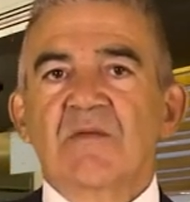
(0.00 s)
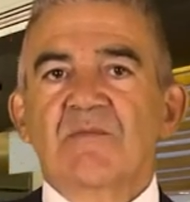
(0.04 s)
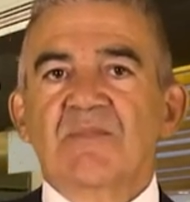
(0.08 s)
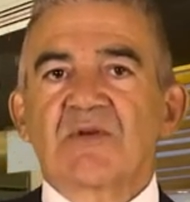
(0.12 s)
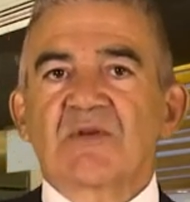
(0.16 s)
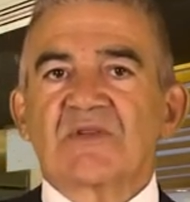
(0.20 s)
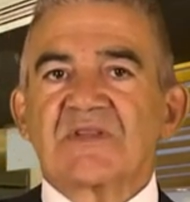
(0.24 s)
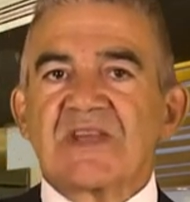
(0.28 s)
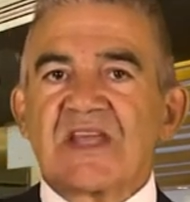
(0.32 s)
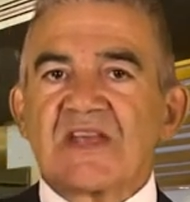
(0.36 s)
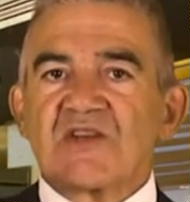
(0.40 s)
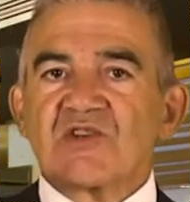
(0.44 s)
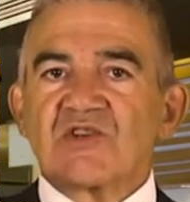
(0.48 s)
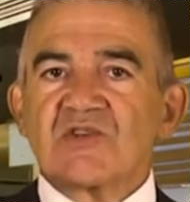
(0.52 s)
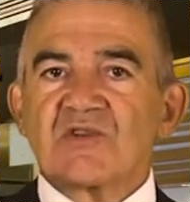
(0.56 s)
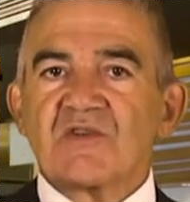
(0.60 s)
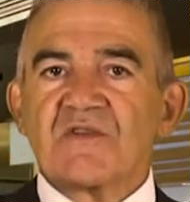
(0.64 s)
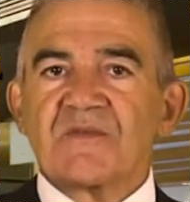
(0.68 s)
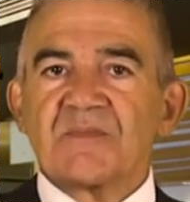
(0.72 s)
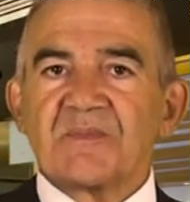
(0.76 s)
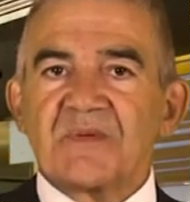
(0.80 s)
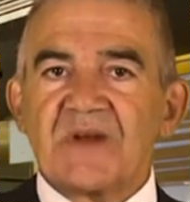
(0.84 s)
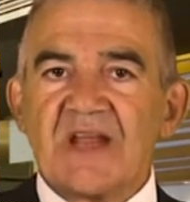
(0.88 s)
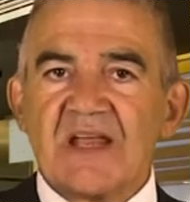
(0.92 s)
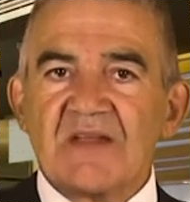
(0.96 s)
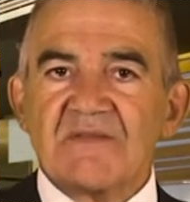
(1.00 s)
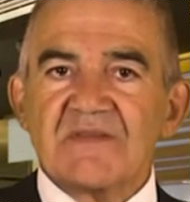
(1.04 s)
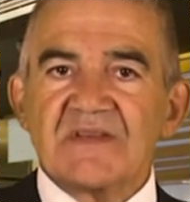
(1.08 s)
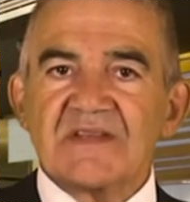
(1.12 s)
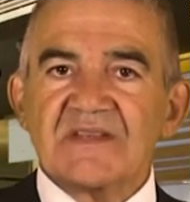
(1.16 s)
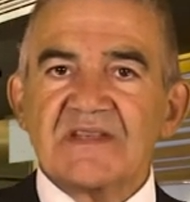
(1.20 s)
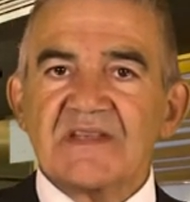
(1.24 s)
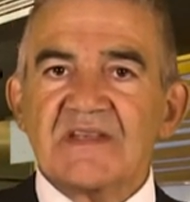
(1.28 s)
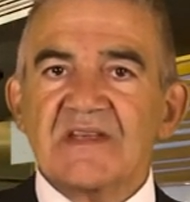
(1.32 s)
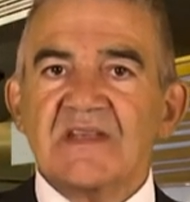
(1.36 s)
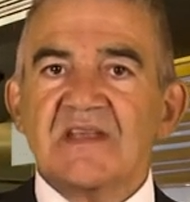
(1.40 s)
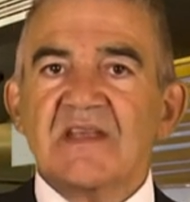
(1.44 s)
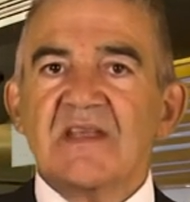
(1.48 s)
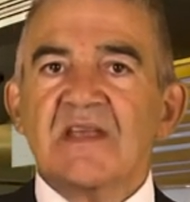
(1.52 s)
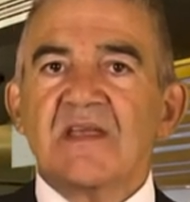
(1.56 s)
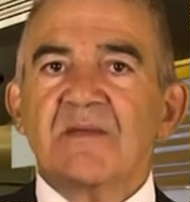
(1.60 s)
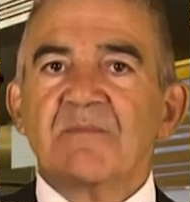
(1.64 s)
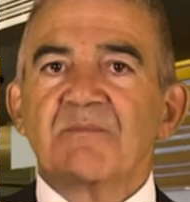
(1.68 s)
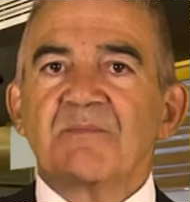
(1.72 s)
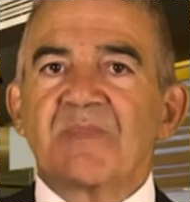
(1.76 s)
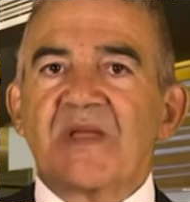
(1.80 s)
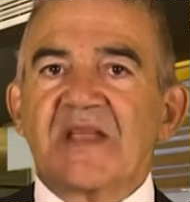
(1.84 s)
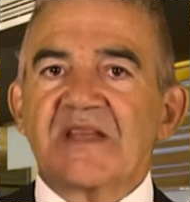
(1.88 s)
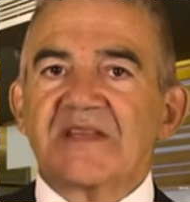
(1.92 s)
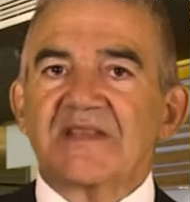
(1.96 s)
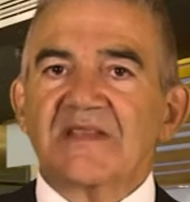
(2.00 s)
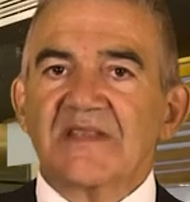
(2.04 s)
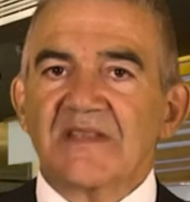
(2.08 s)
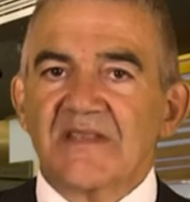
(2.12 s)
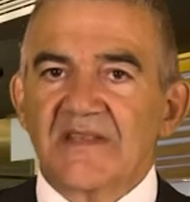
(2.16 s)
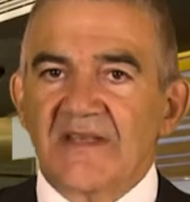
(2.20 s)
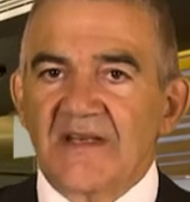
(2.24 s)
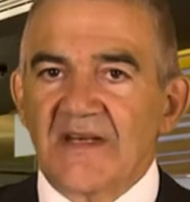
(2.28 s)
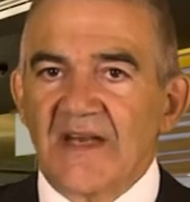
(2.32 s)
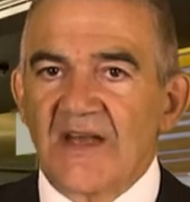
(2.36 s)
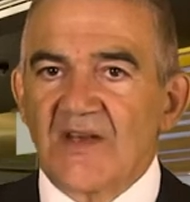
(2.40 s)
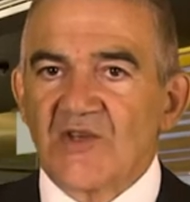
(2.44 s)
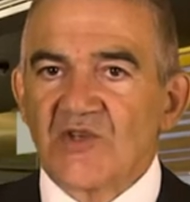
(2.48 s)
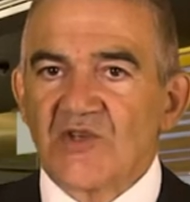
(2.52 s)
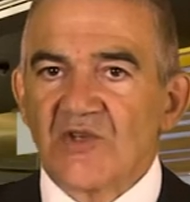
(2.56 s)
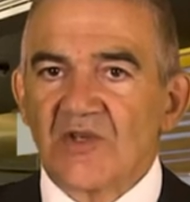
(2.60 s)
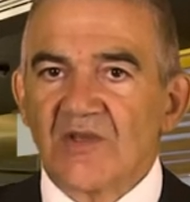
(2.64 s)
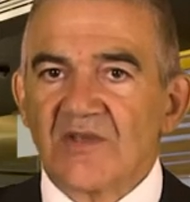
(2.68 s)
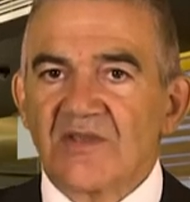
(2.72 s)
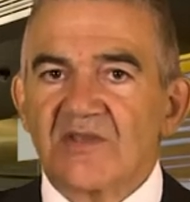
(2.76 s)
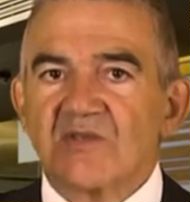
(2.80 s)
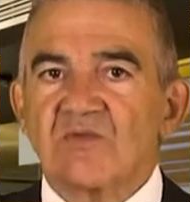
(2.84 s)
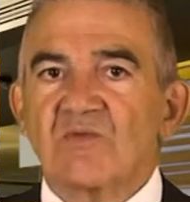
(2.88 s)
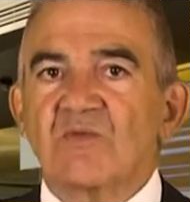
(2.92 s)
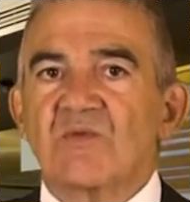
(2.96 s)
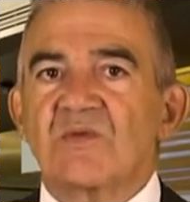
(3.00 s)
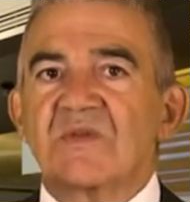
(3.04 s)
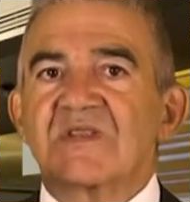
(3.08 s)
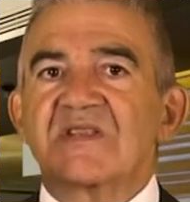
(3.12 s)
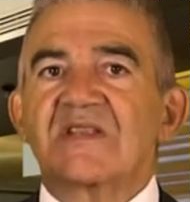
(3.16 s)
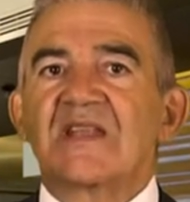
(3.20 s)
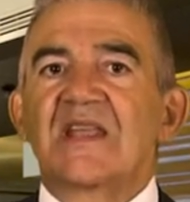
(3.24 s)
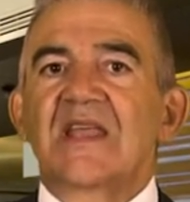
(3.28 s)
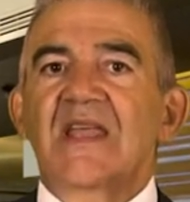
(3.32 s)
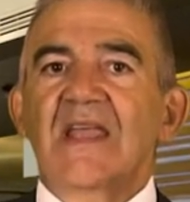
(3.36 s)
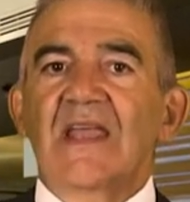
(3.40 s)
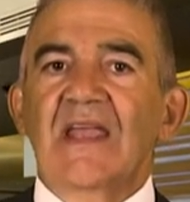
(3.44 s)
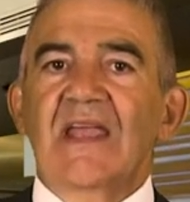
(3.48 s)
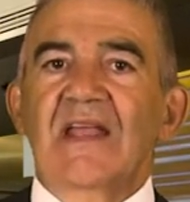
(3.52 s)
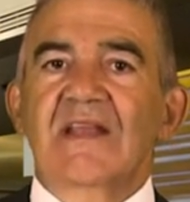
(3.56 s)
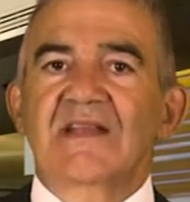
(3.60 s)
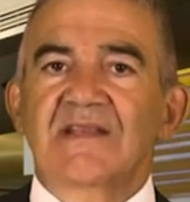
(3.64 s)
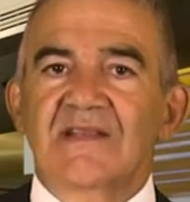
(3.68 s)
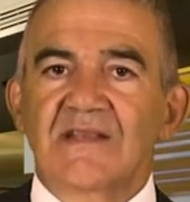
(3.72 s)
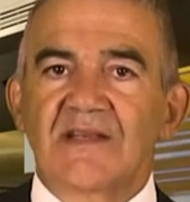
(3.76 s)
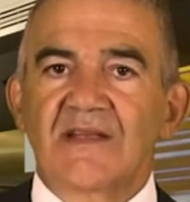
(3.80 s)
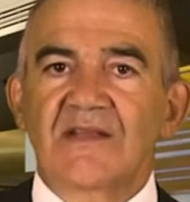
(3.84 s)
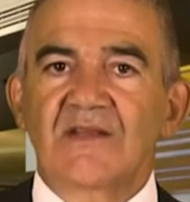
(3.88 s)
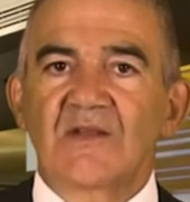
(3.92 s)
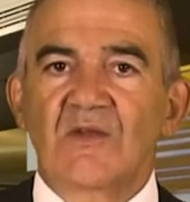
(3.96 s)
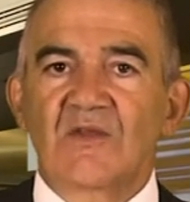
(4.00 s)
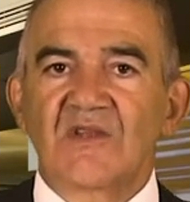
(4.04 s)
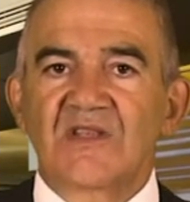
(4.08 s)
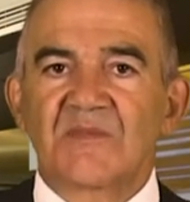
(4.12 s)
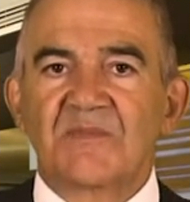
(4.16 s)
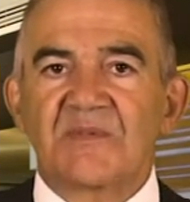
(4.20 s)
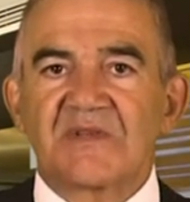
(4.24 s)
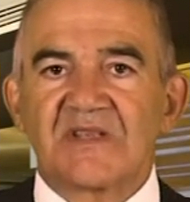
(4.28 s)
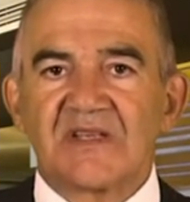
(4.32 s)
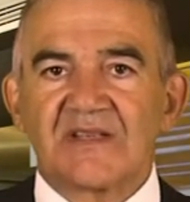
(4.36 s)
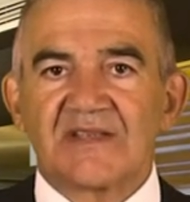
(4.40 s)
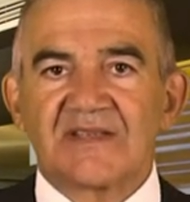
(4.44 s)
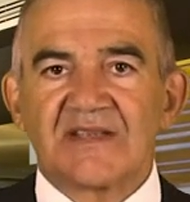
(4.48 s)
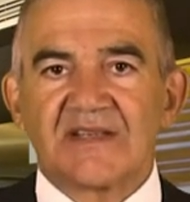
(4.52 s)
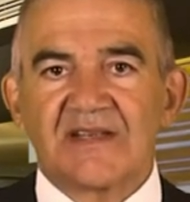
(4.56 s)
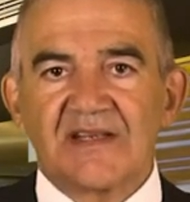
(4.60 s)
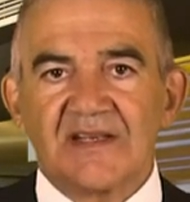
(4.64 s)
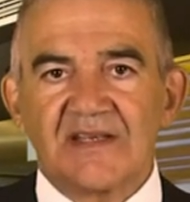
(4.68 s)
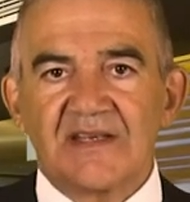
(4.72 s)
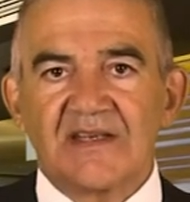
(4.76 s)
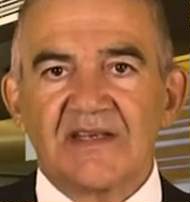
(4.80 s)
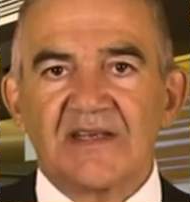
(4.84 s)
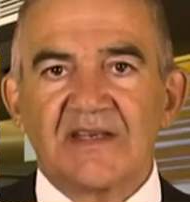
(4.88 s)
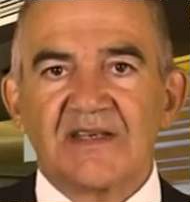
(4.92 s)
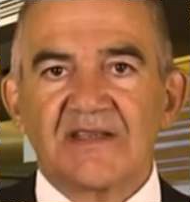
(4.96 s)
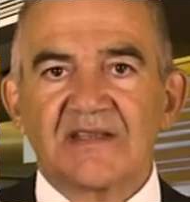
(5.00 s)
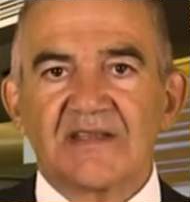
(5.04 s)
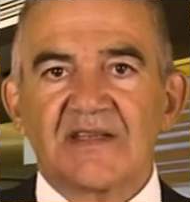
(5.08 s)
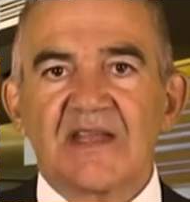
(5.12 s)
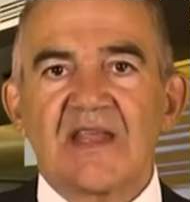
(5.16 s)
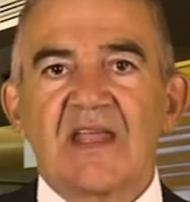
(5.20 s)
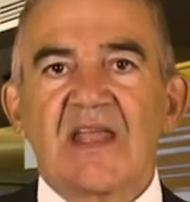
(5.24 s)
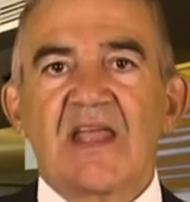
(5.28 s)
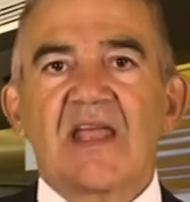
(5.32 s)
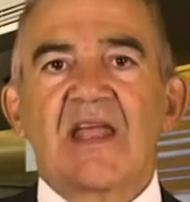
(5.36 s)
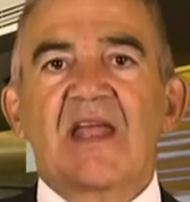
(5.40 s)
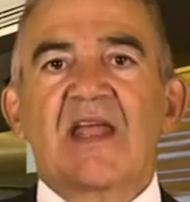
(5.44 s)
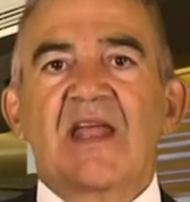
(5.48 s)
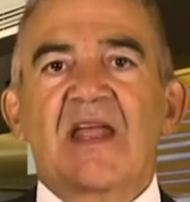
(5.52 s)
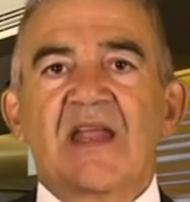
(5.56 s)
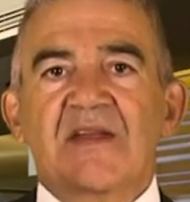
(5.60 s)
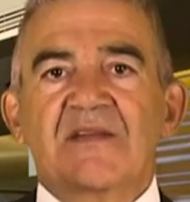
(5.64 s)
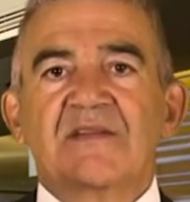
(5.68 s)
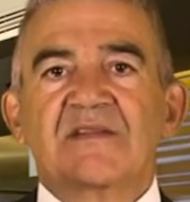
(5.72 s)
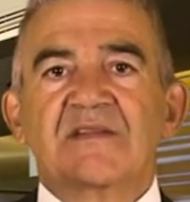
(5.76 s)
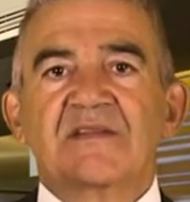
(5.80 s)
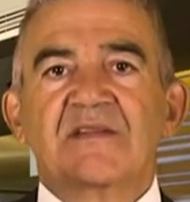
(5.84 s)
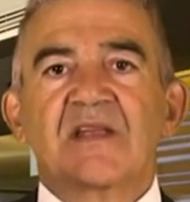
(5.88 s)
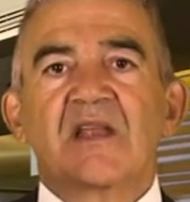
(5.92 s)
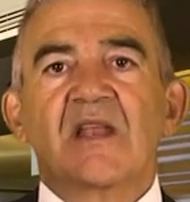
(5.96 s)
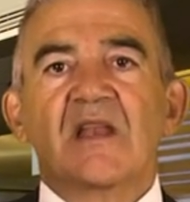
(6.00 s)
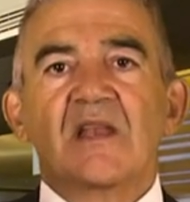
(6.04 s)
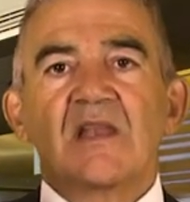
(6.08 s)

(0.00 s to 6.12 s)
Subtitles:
protection of privacy, best international schools, excellent hospitals and clinics, and